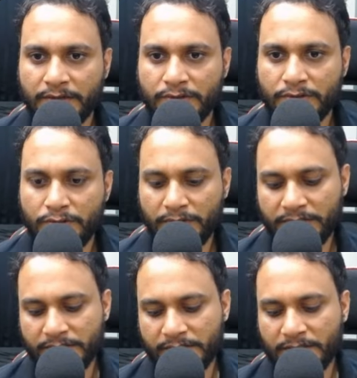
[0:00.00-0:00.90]
So you
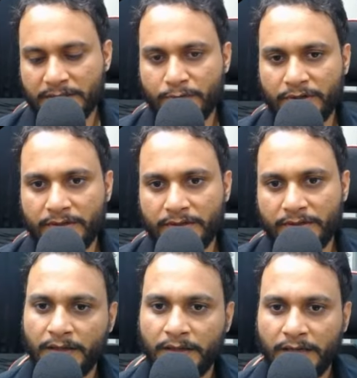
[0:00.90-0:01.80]
adjust this pointer.
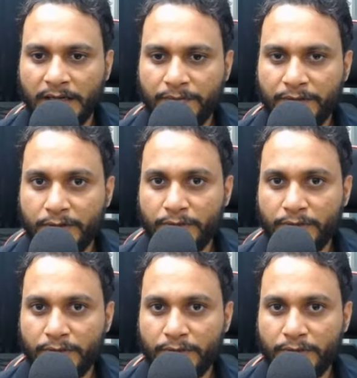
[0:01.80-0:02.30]
After